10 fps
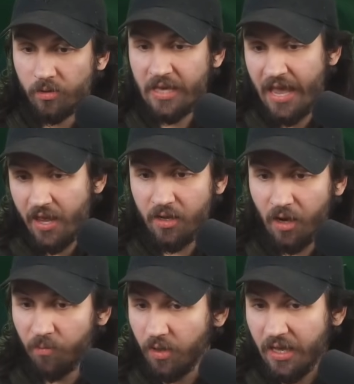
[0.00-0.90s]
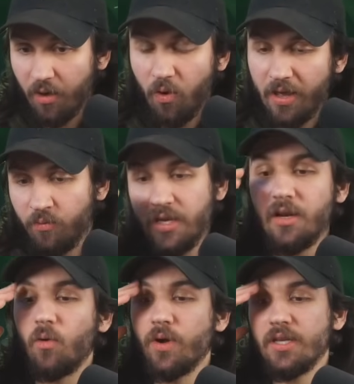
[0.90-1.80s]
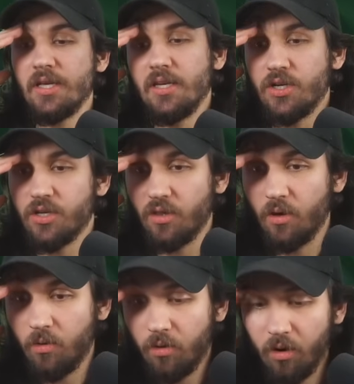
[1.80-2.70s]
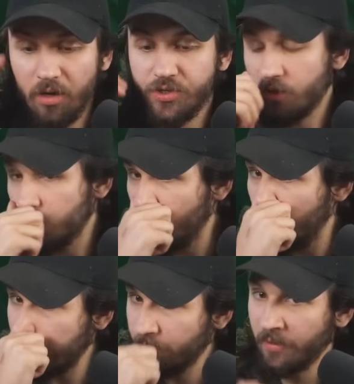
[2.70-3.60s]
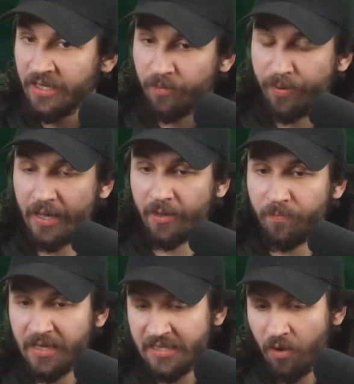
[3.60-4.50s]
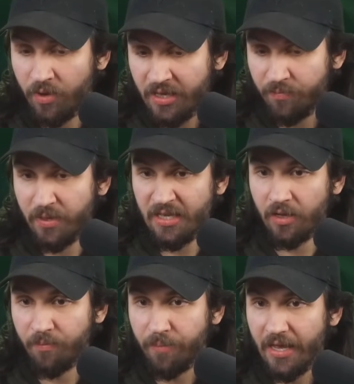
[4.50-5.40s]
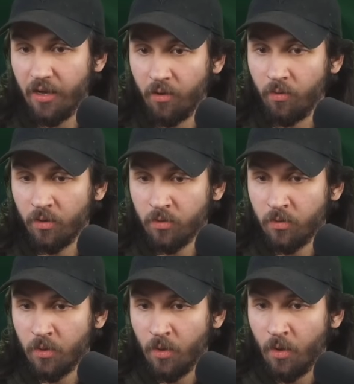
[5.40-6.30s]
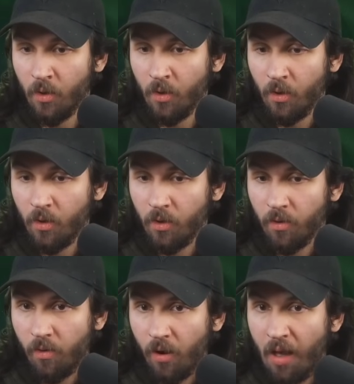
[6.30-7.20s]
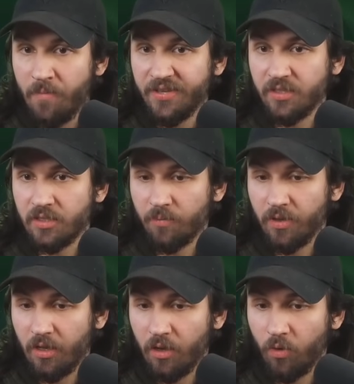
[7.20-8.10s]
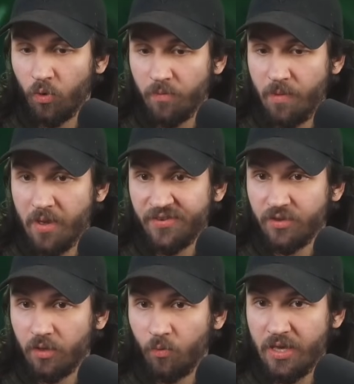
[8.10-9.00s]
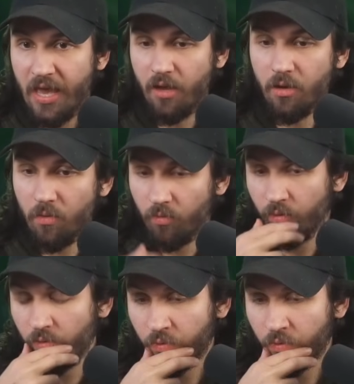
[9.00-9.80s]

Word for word: Cannon, I'm looking at... Wait, we need a win condition, though. Archers. Ooh, that's a really good pick. Because now we, he, he can bait out... I'm missing something here. What am I missing? We can't go...